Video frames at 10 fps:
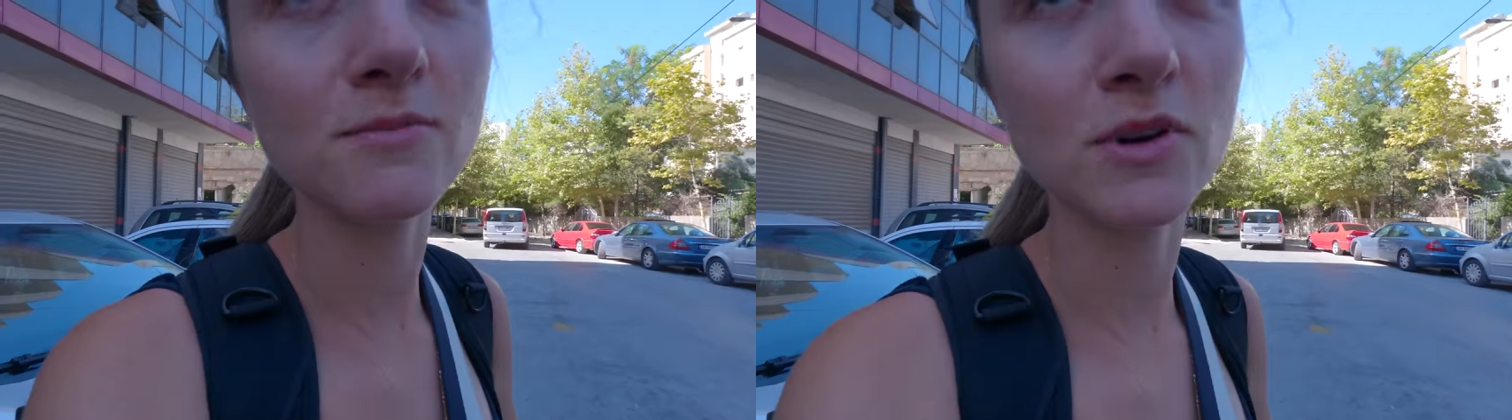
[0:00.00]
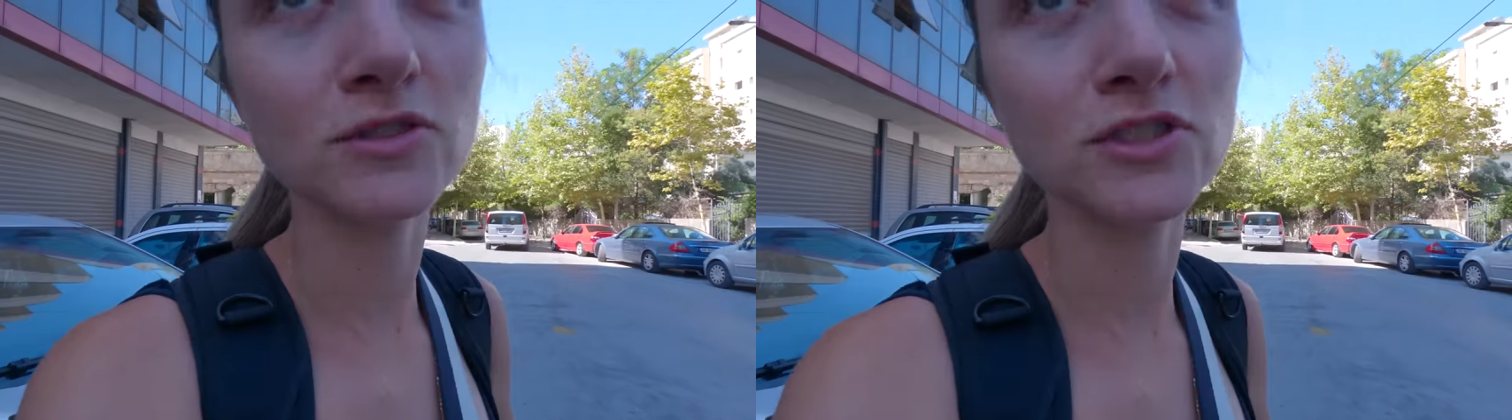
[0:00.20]

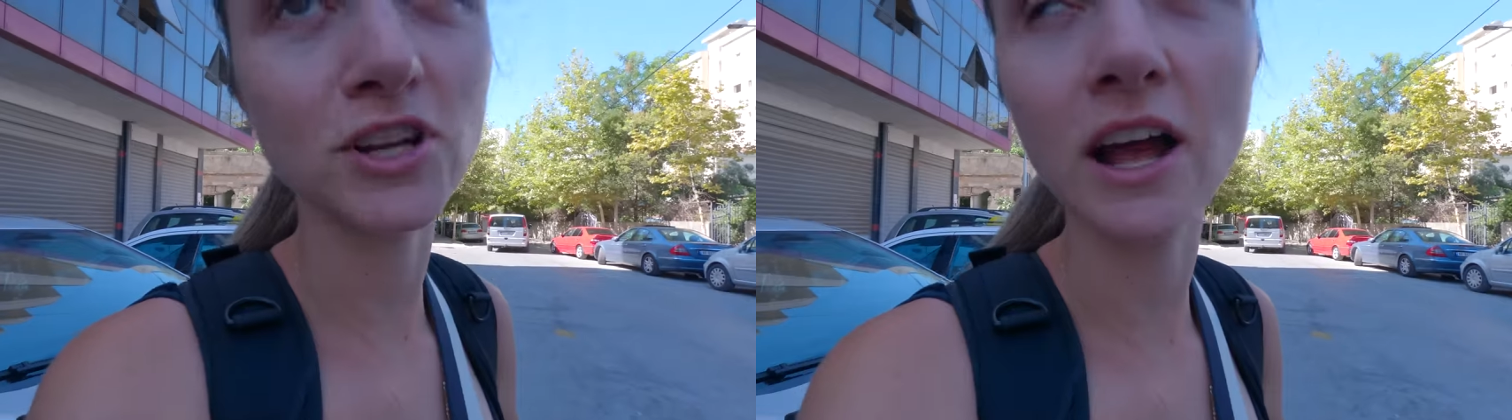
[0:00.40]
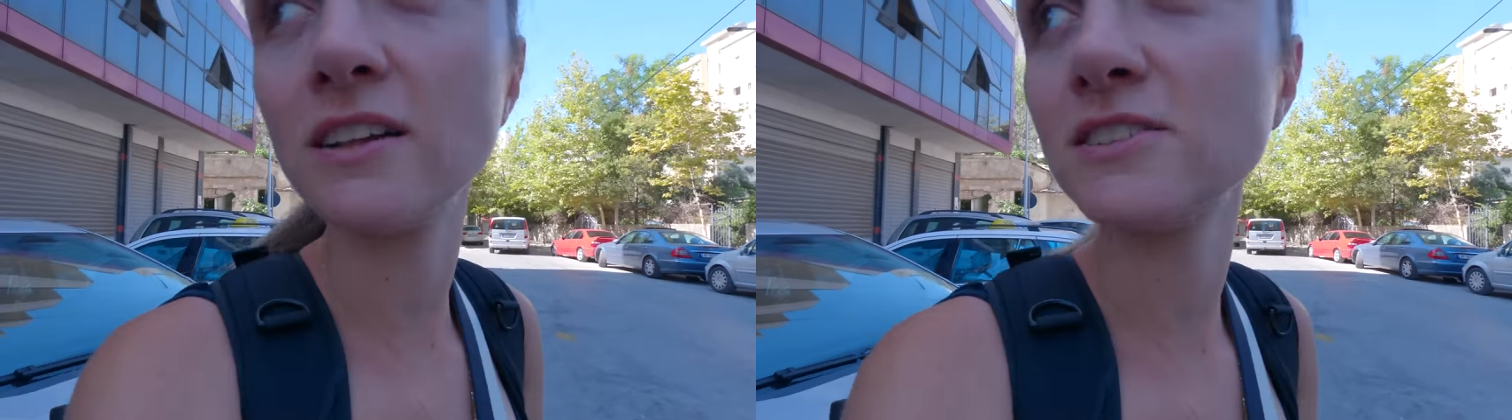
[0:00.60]
the
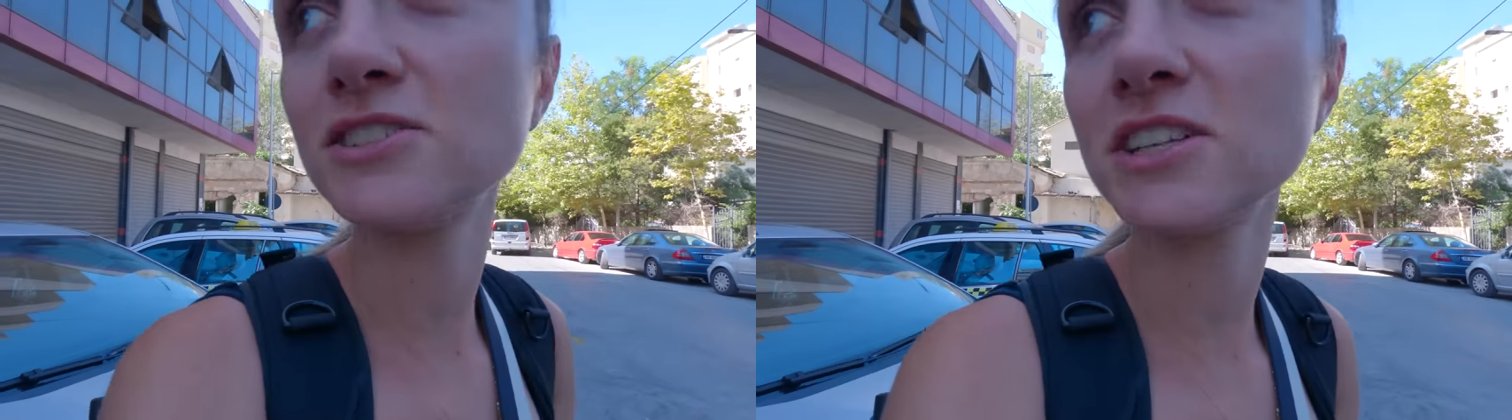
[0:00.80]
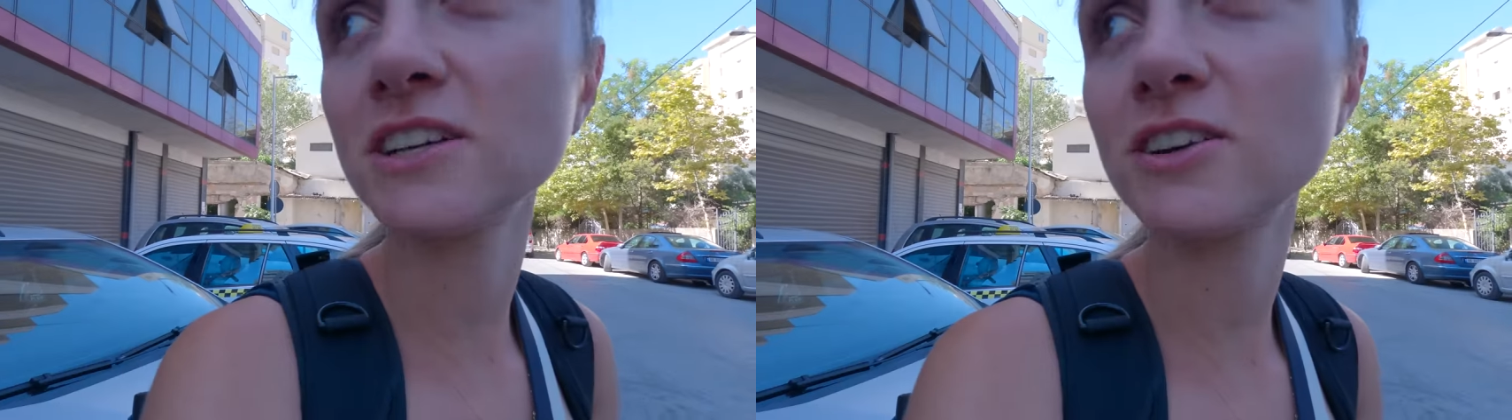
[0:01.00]
most
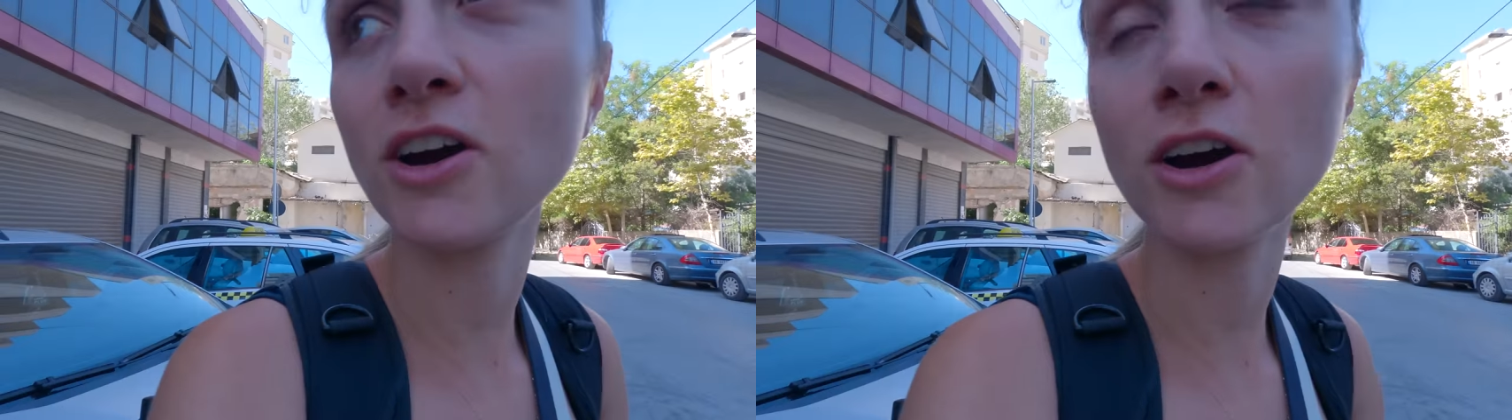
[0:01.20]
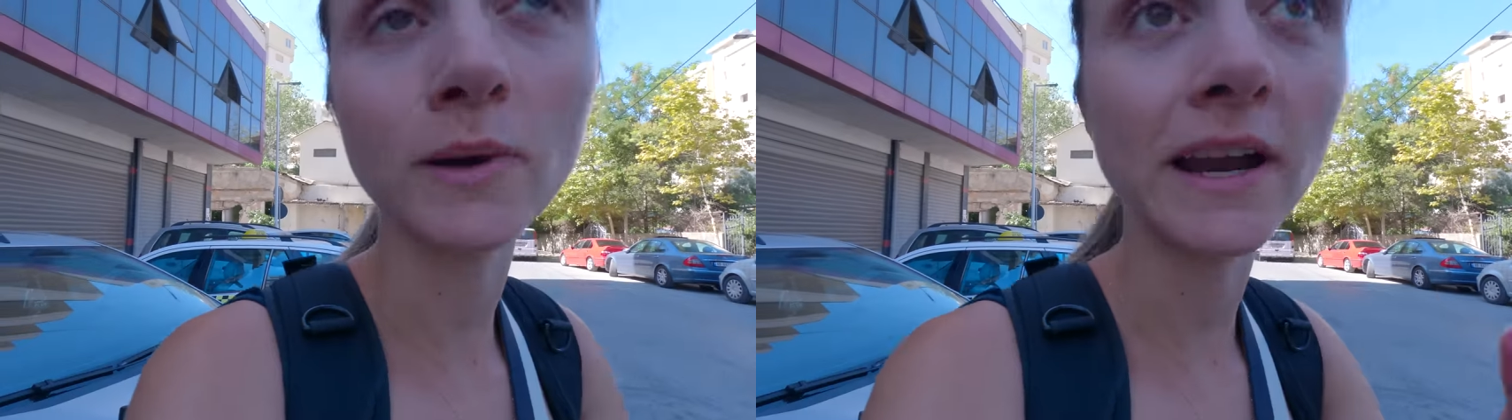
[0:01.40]
challenging
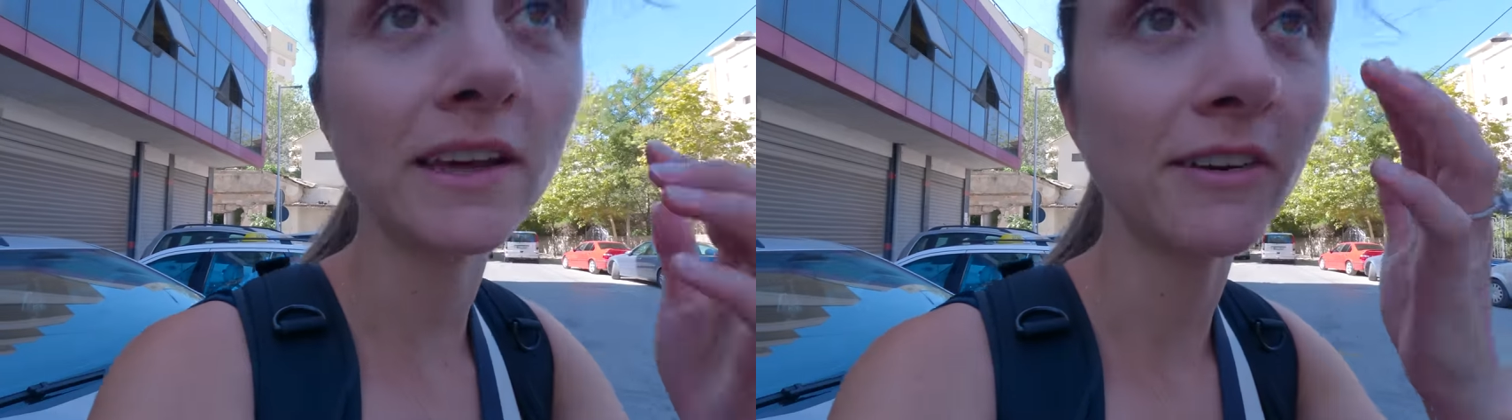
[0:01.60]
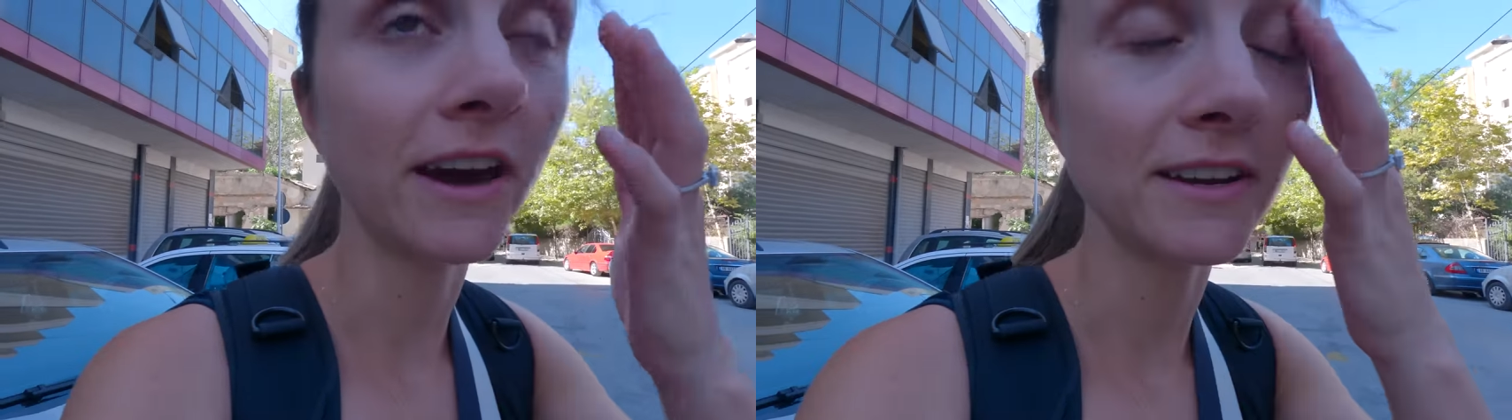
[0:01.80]
car
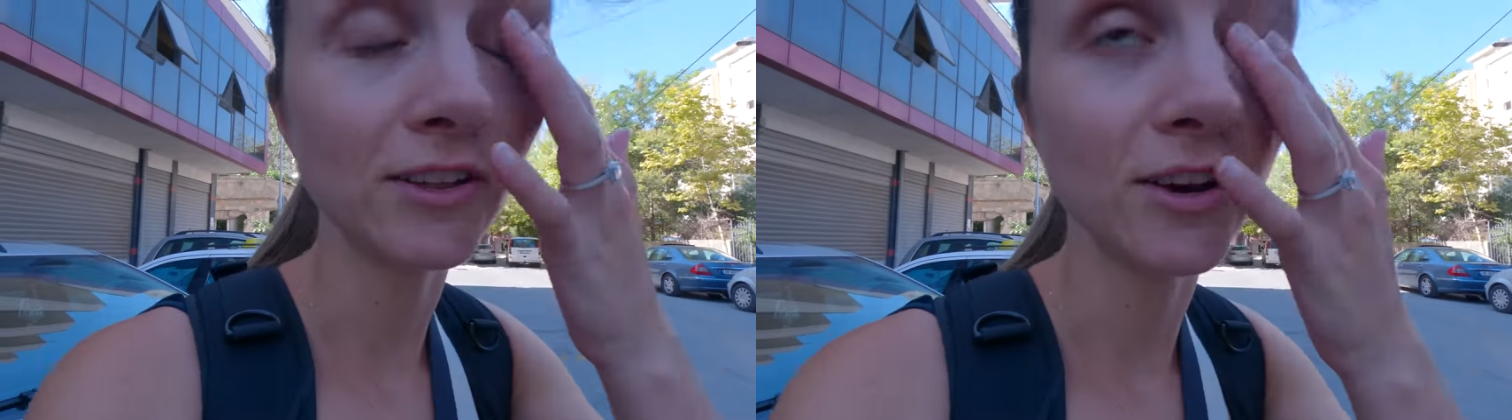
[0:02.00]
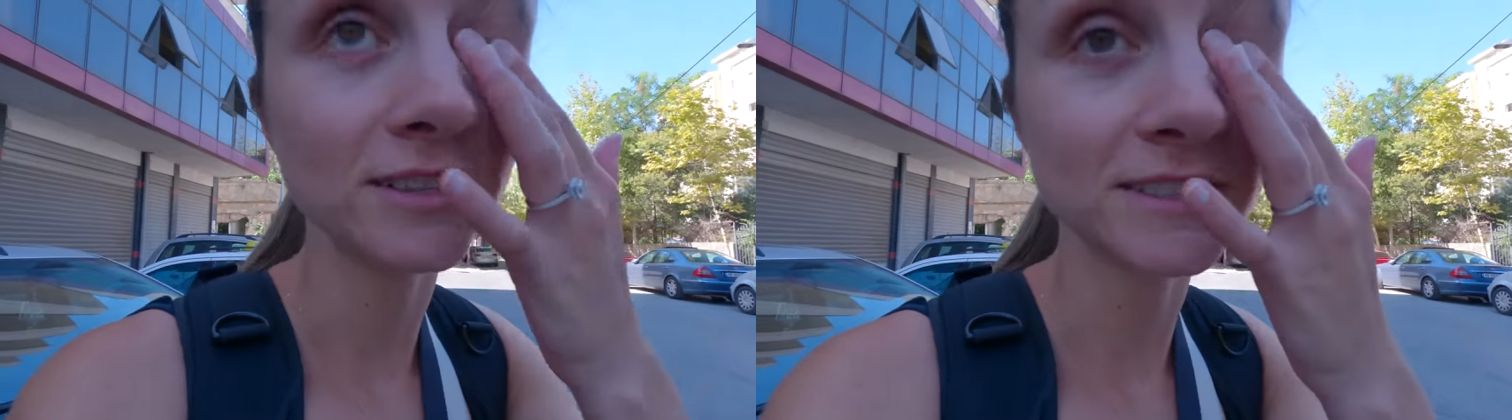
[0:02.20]
ride I've had in
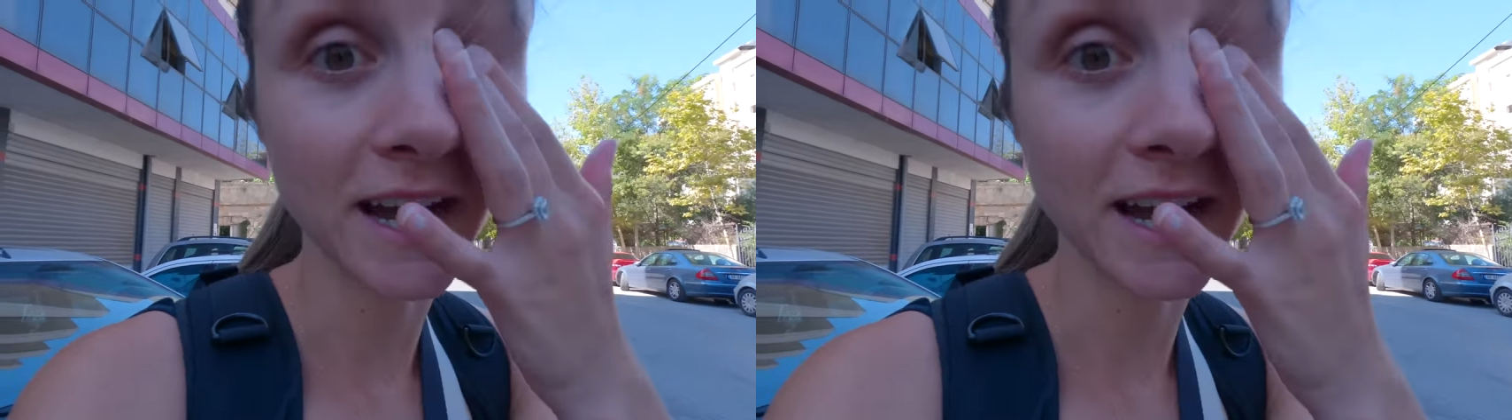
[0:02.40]
a long